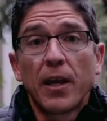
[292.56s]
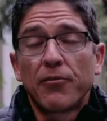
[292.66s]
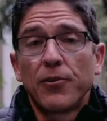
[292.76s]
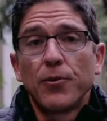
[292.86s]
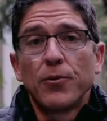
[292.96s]

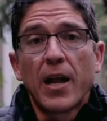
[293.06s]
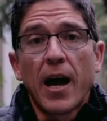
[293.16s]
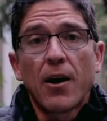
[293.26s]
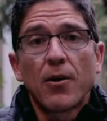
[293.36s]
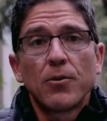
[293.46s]
if you
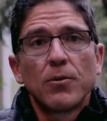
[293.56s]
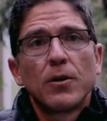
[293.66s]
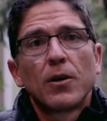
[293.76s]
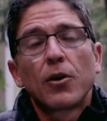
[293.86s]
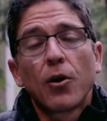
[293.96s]
now
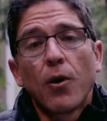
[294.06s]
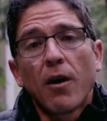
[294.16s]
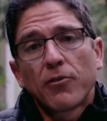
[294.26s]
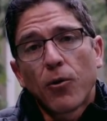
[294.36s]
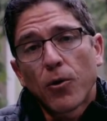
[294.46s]
go
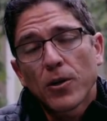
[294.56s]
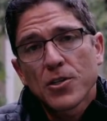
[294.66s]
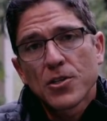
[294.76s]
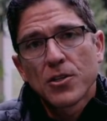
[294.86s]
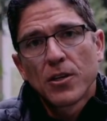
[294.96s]
off
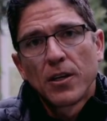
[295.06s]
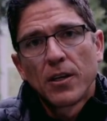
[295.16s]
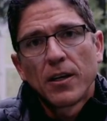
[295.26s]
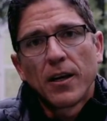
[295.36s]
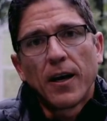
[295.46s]
course,
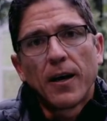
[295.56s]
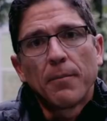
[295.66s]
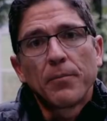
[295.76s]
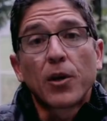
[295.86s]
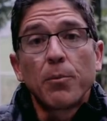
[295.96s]

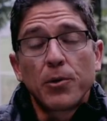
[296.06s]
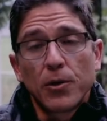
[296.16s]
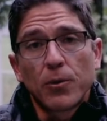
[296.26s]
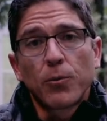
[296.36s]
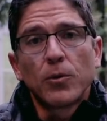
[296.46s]
the
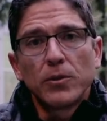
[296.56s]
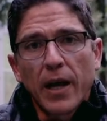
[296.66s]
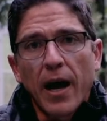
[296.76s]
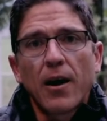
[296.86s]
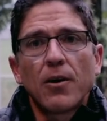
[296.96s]
computer will
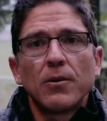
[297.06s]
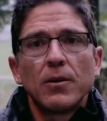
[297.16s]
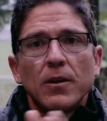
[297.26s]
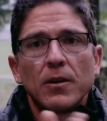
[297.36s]
now